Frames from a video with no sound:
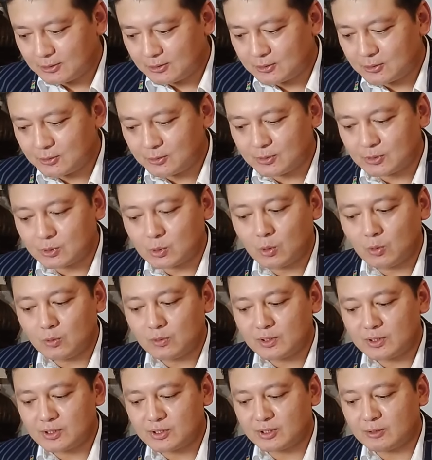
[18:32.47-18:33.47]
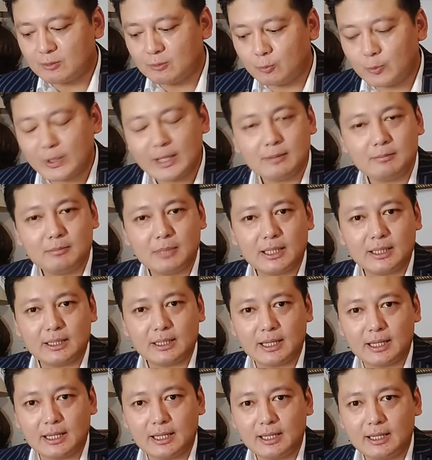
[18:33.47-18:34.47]
to a coalition win by
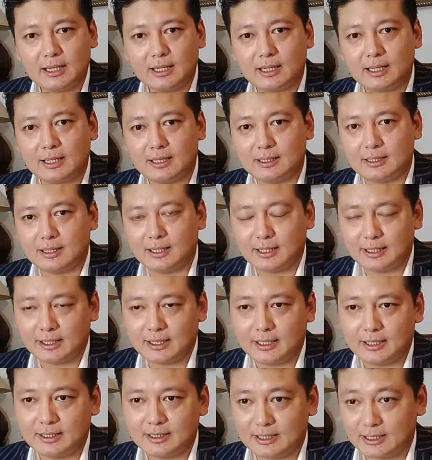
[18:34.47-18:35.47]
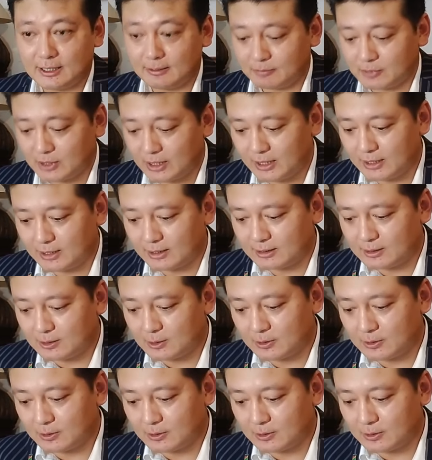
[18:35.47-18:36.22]
AIADMK.